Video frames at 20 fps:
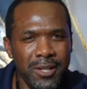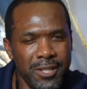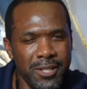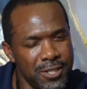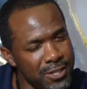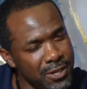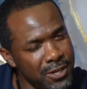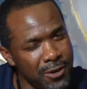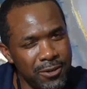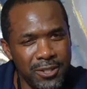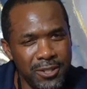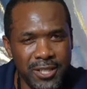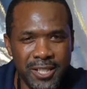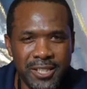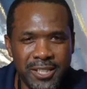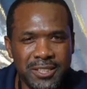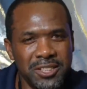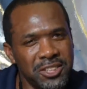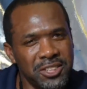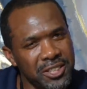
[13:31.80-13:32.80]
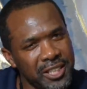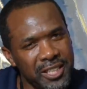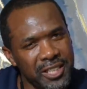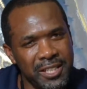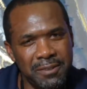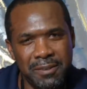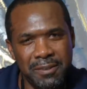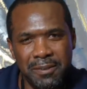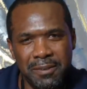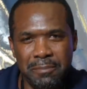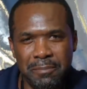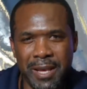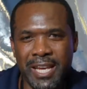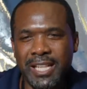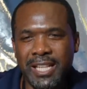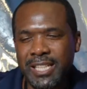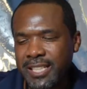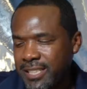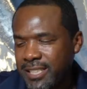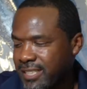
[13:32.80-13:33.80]
turkey, chicken,
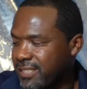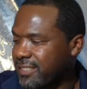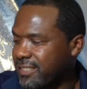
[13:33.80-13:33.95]
mainly.